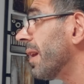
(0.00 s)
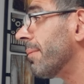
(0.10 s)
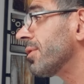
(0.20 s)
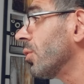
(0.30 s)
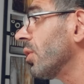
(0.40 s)

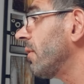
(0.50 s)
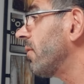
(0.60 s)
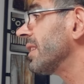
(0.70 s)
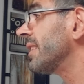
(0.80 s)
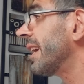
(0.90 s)
Absolutely
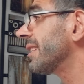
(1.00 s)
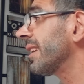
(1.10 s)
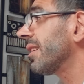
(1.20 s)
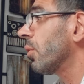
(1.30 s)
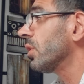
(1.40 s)

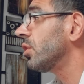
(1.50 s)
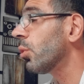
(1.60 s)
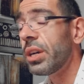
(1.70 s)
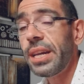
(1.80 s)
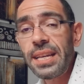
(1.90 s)
fantastic. Only
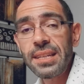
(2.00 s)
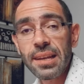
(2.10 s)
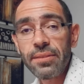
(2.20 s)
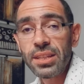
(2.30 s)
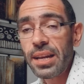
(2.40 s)

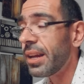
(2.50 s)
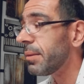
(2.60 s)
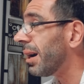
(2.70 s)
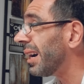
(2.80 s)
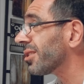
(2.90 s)
287
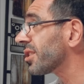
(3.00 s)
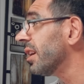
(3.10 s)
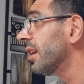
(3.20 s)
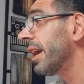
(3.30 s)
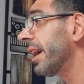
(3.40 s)
deadhead miles
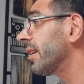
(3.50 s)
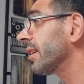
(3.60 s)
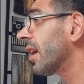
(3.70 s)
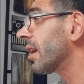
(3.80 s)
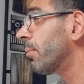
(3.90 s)

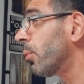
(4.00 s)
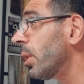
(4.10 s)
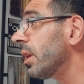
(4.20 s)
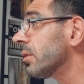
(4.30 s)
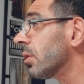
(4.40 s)
and got them
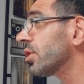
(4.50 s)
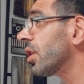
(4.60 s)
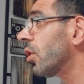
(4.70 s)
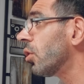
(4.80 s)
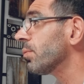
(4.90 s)
pretty close
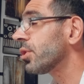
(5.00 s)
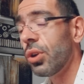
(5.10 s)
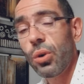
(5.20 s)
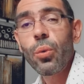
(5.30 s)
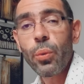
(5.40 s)
to home.
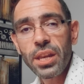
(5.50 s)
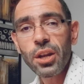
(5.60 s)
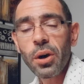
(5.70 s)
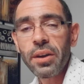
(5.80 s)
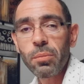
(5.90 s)
So way to
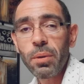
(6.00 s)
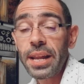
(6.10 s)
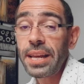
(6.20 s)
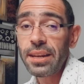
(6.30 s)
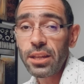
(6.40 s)
go,
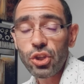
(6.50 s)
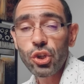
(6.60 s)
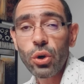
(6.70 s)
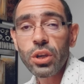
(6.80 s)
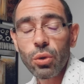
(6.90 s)
everybody, and
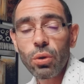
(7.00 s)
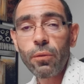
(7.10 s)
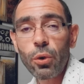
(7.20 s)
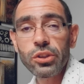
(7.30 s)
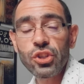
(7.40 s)
enjoy your
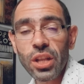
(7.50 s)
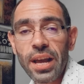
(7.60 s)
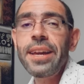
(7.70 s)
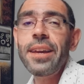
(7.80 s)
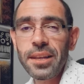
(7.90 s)
4th of
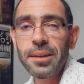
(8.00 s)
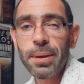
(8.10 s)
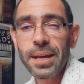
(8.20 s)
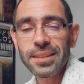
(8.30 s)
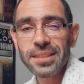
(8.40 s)
July
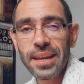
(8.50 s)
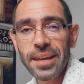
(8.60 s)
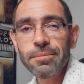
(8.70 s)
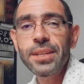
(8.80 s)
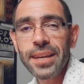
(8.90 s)
Independence
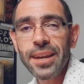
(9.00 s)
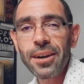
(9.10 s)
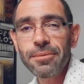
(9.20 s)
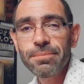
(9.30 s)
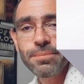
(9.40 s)
Day. Take
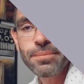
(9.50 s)
care.